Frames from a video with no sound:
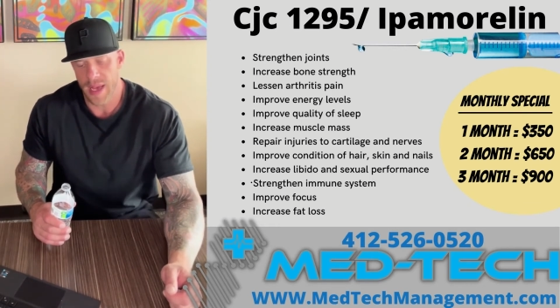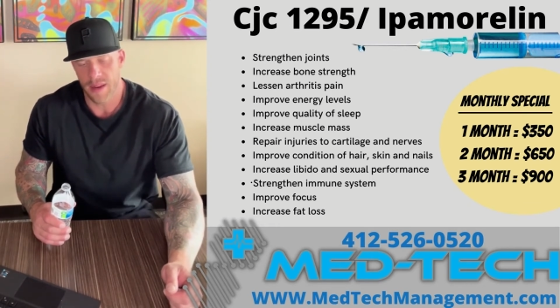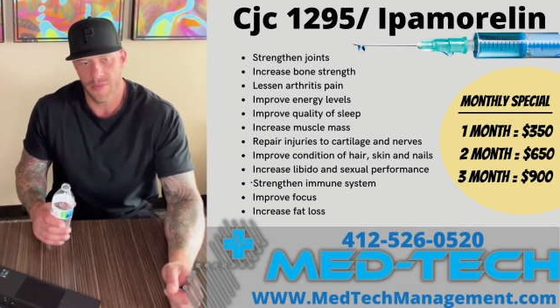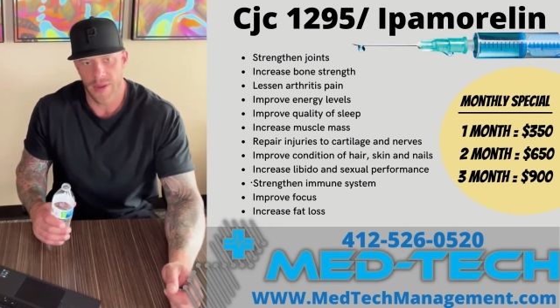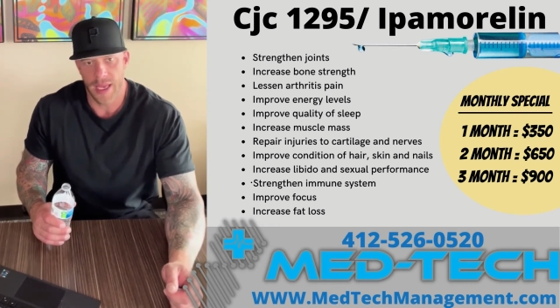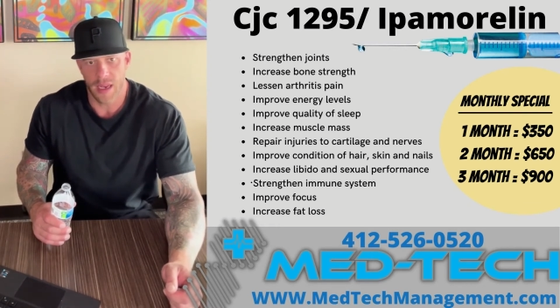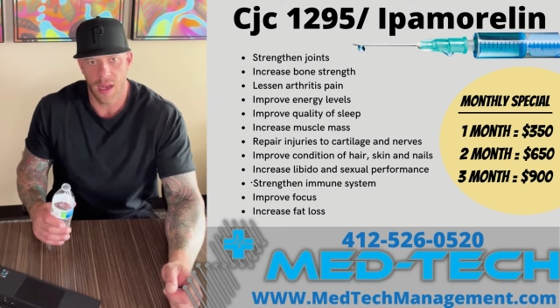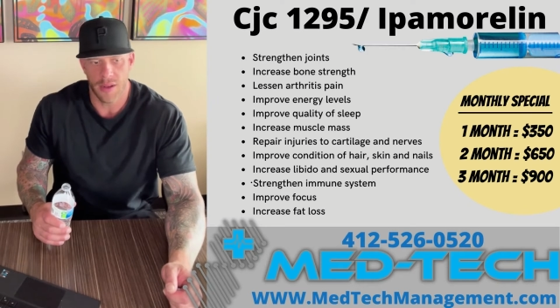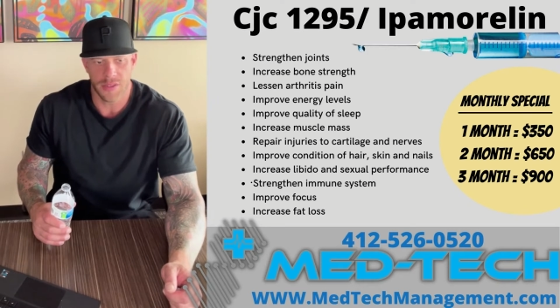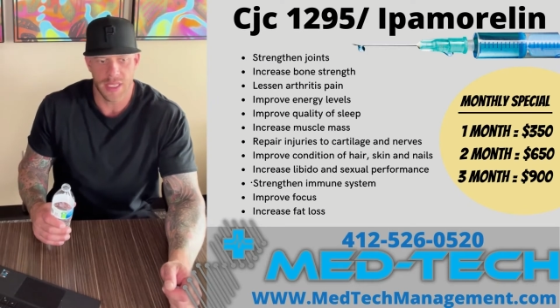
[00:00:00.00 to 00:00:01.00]
benefit
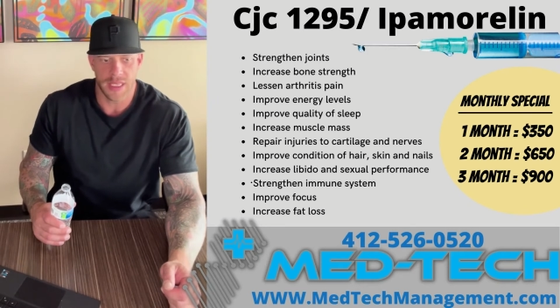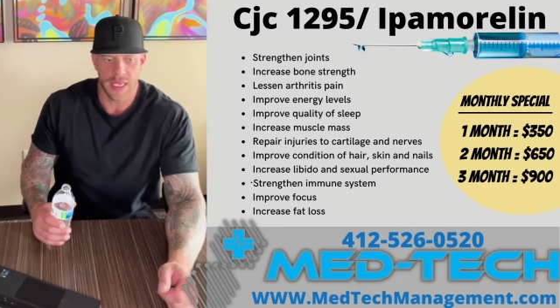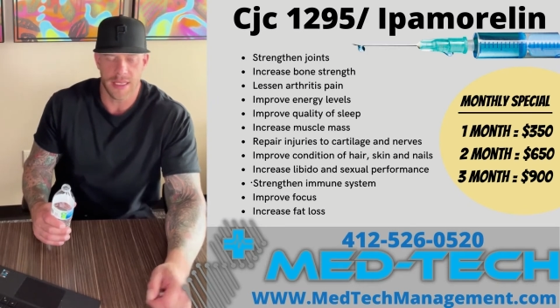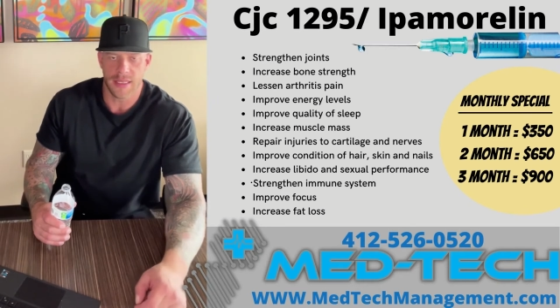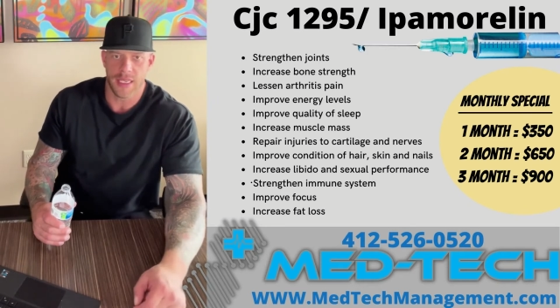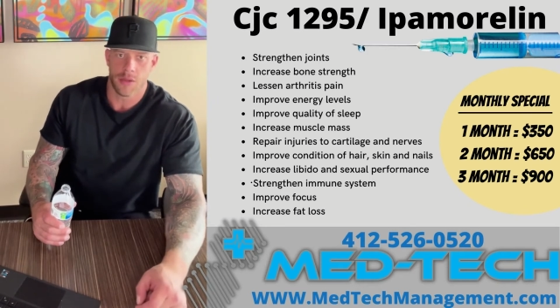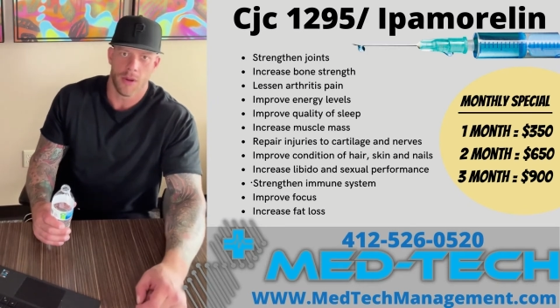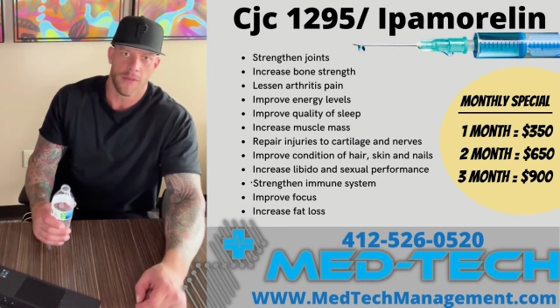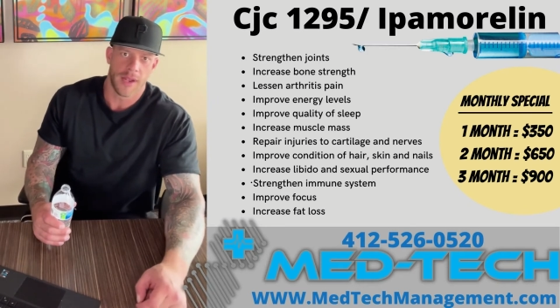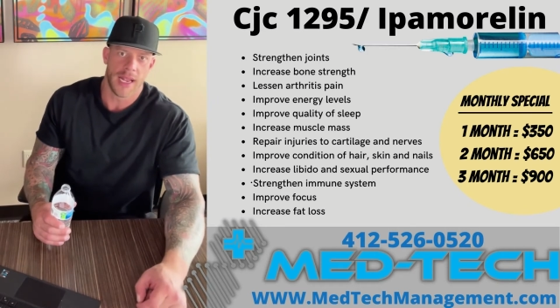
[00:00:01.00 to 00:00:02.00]
of C J C
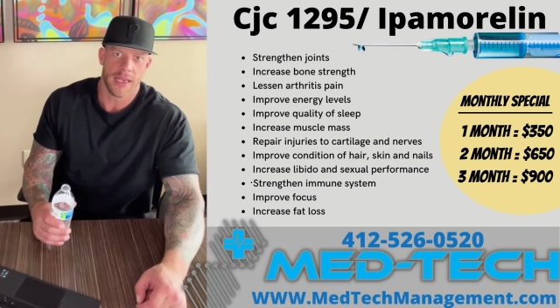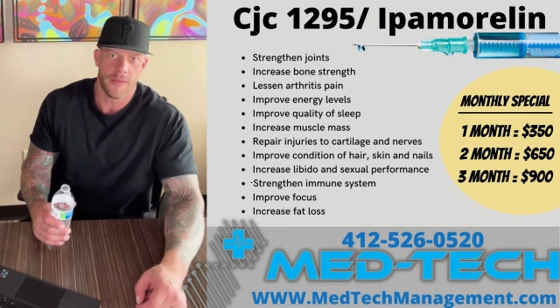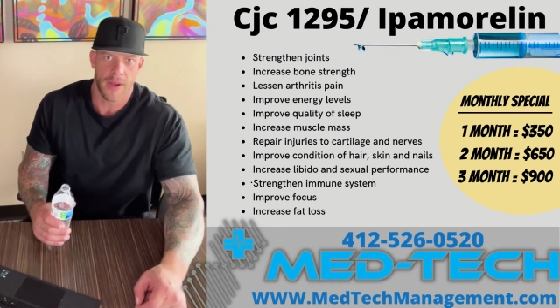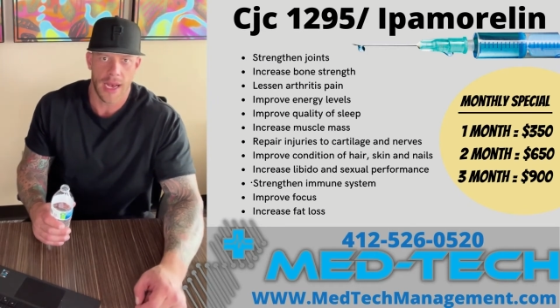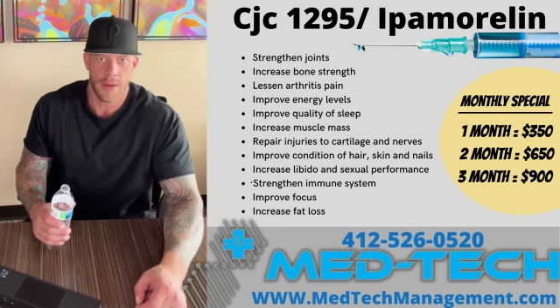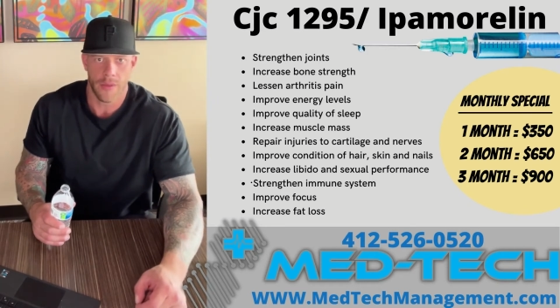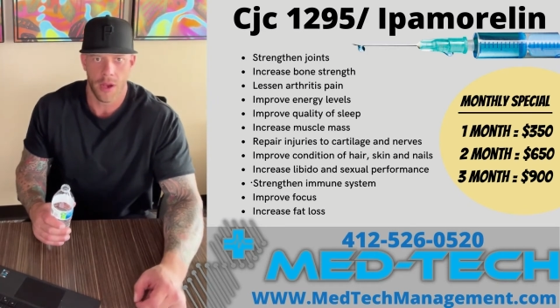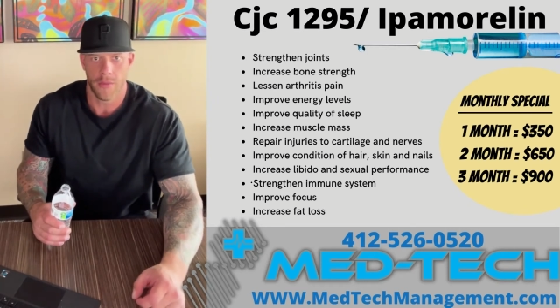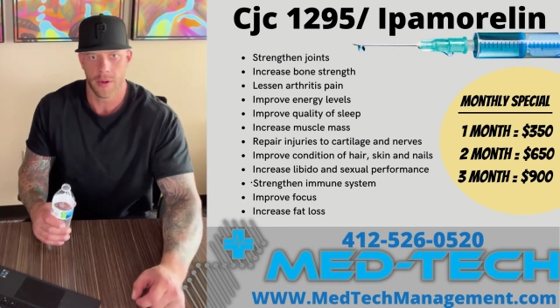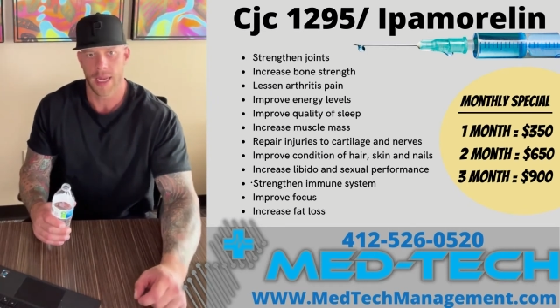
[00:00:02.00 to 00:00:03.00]
twelve ninety-five
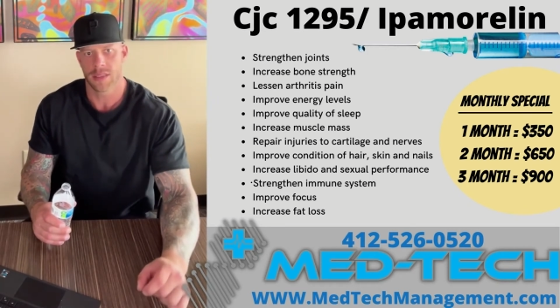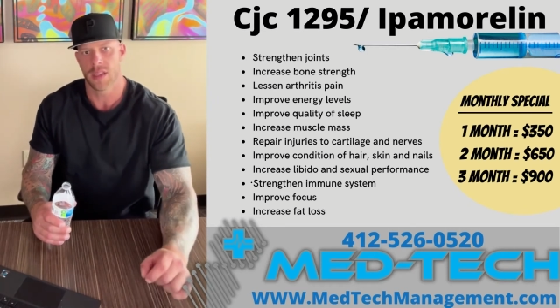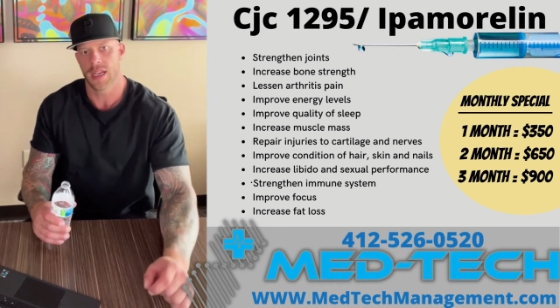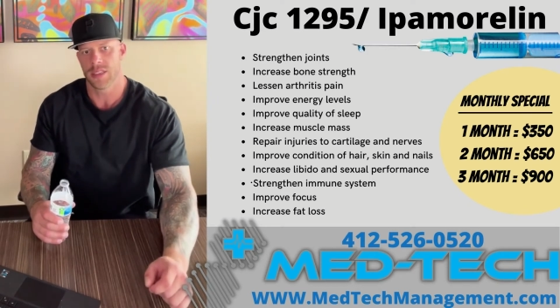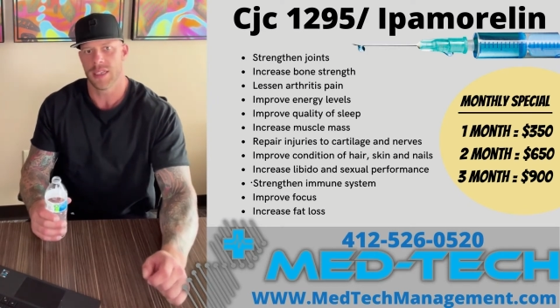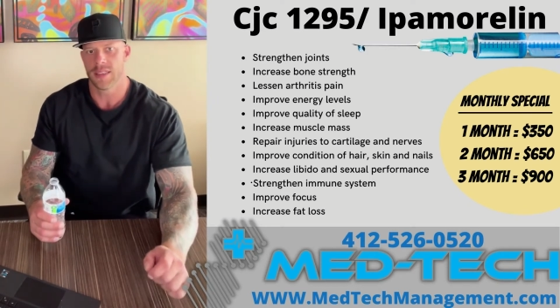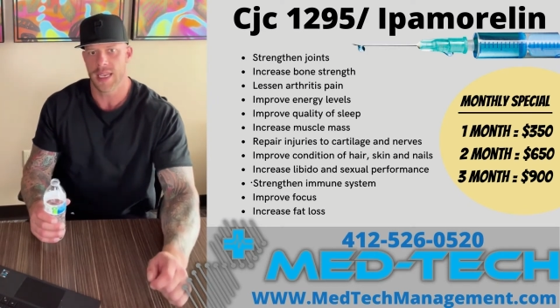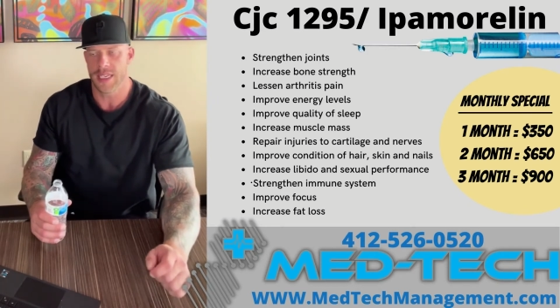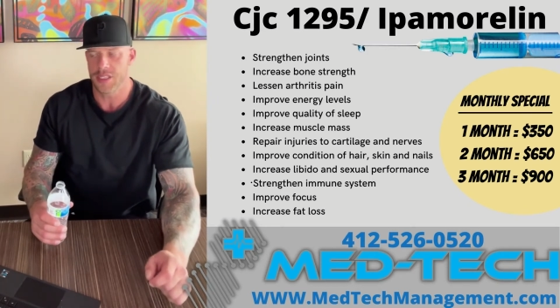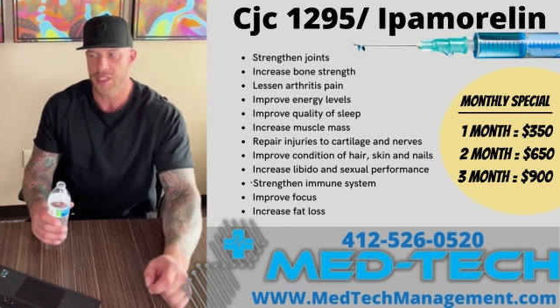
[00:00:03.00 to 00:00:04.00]
over exogenous
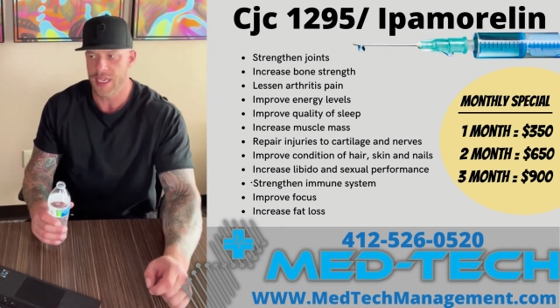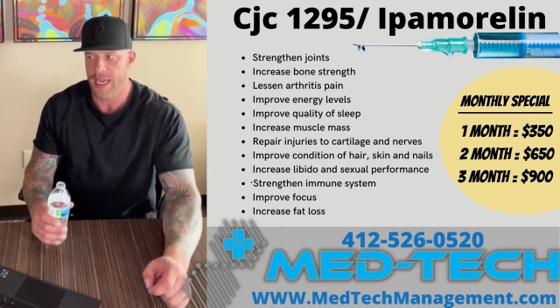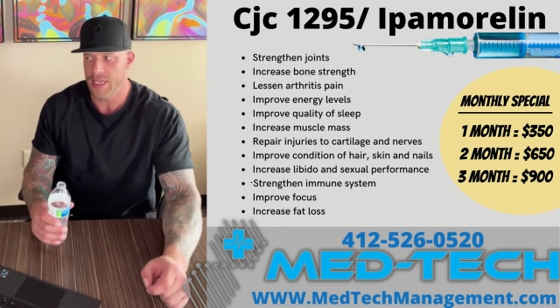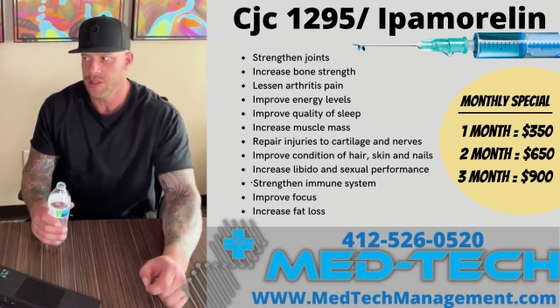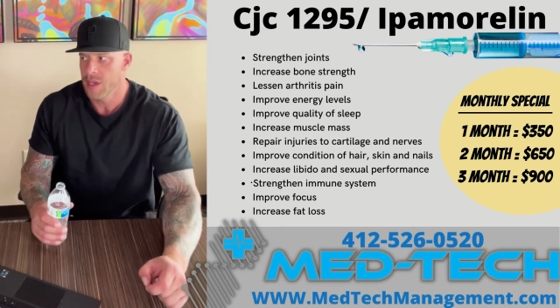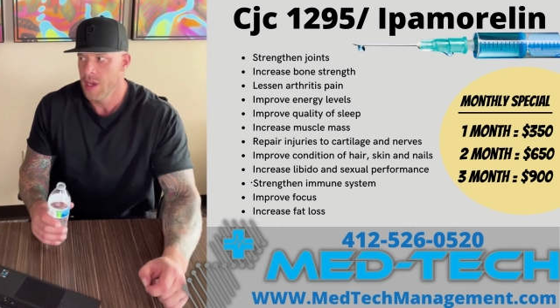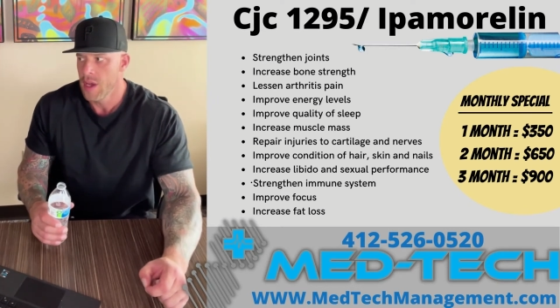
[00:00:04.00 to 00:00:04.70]
H G H